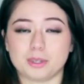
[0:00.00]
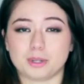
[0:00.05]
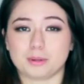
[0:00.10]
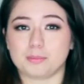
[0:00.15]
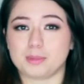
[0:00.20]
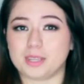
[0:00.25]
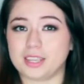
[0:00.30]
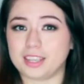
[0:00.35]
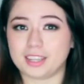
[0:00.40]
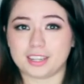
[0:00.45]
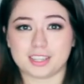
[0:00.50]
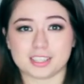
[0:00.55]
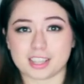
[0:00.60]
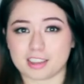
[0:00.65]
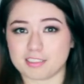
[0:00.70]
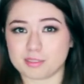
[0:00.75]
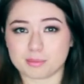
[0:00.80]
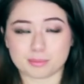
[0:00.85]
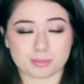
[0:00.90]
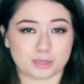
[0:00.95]
Their bikinis
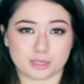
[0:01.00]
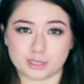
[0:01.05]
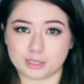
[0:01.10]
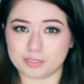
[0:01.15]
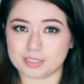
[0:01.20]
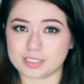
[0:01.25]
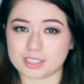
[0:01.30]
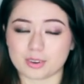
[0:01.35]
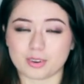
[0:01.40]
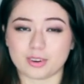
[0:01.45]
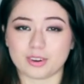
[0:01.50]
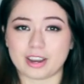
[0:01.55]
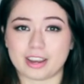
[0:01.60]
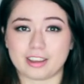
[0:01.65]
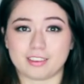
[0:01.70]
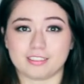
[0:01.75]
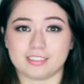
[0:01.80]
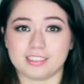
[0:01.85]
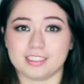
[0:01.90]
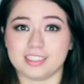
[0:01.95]
have improved, so
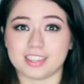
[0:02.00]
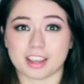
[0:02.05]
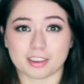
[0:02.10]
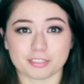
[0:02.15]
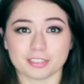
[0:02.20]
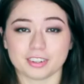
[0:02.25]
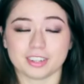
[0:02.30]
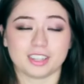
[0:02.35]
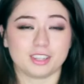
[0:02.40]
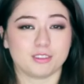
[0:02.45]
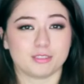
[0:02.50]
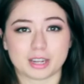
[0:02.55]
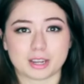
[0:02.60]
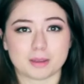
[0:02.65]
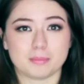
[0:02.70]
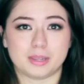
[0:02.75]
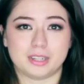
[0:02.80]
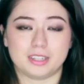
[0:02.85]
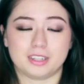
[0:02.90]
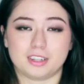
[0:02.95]
I definitely
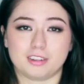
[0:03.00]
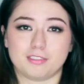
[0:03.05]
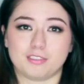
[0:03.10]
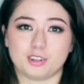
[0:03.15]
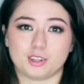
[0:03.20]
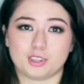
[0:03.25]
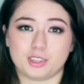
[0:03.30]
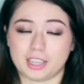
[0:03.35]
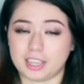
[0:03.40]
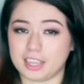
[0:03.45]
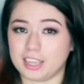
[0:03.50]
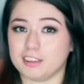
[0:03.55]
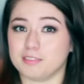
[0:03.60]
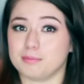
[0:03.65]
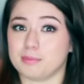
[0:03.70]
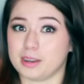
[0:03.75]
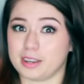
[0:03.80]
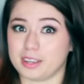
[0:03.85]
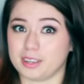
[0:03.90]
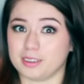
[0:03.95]
recommend it if you're thinking
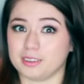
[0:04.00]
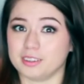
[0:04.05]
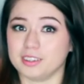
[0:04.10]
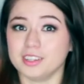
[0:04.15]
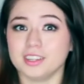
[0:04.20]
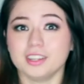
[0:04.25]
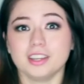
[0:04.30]
of buying